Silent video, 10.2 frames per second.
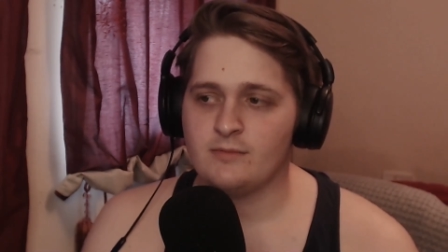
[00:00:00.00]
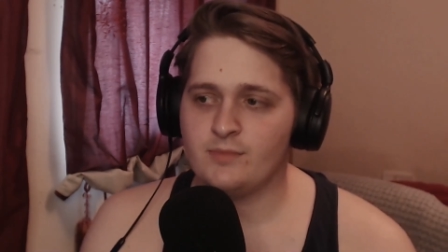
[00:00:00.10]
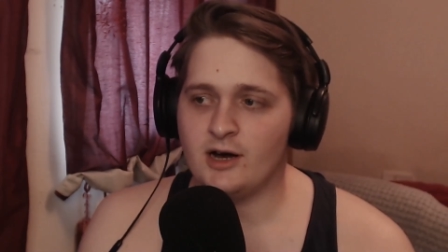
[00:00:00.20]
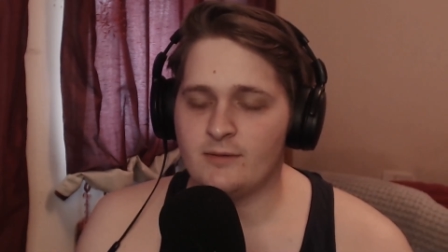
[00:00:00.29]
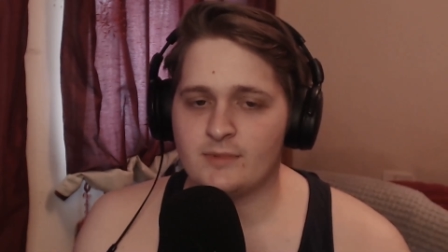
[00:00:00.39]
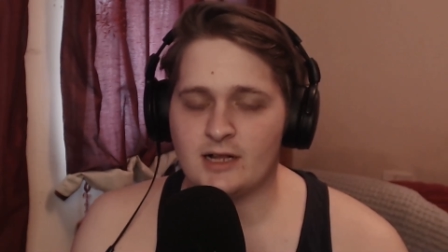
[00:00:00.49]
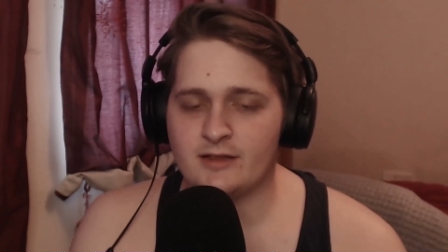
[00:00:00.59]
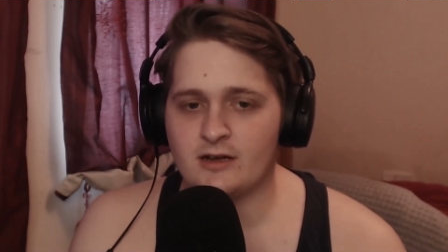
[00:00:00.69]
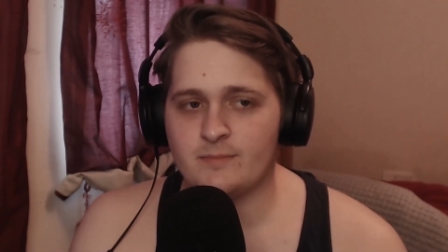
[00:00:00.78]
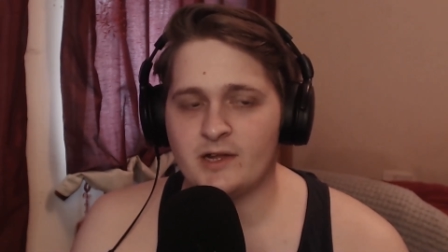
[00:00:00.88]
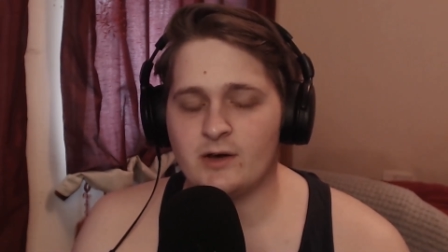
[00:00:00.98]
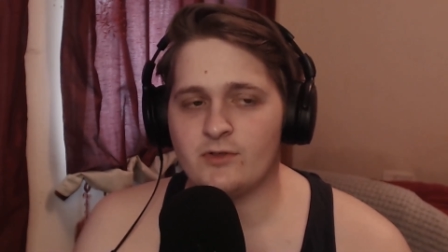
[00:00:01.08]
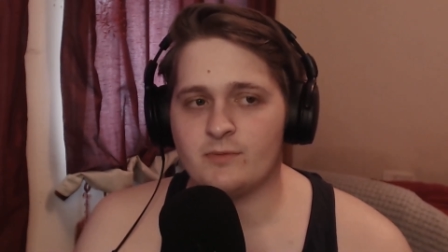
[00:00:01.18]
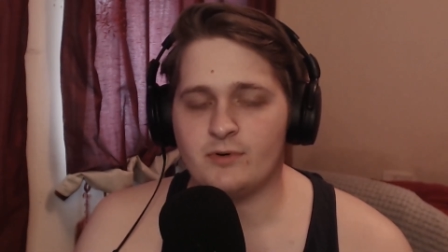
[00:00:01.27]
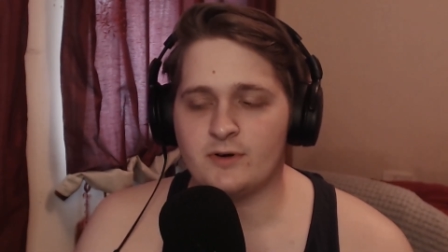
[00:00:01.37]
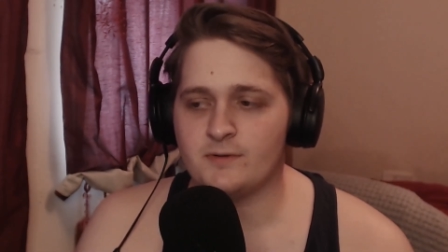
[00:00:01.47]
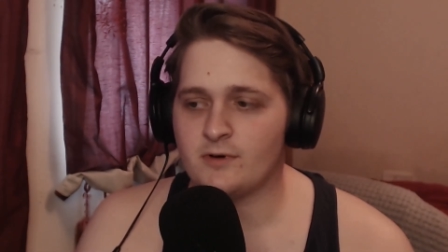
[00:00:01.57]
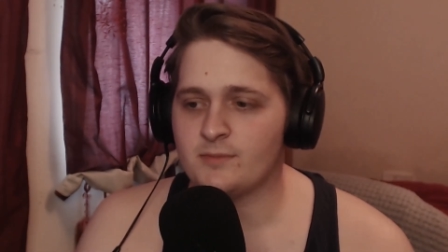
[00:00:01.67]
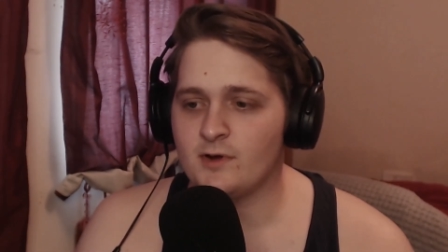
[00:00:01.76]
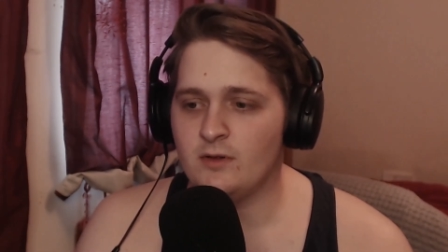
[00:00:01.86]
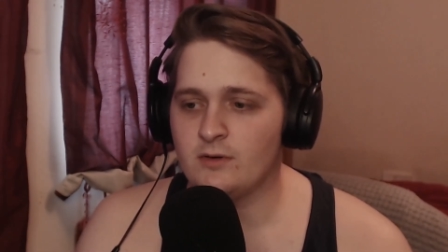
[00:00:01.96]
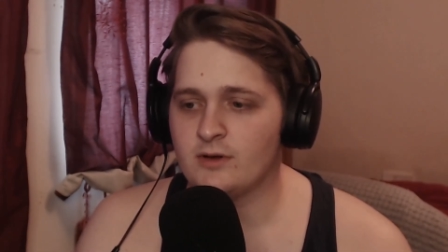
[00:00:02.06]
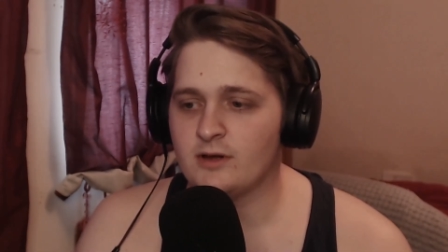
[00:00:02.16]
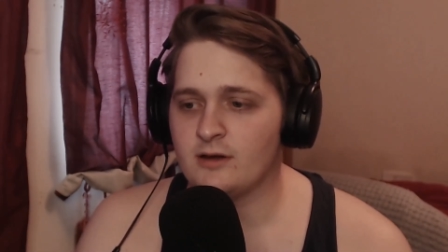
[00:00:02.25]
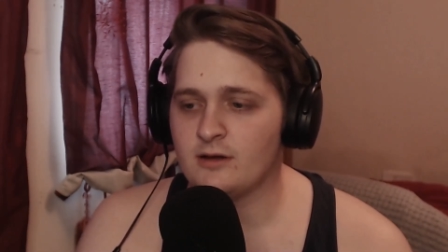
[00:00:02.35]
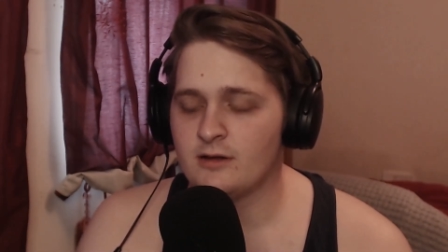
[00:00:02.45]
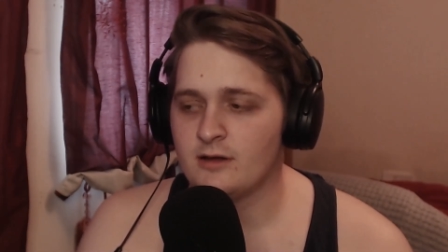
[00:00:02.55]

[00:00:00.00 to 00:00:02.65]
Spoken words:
but I'm glad that I'm now at the point where I'm no longer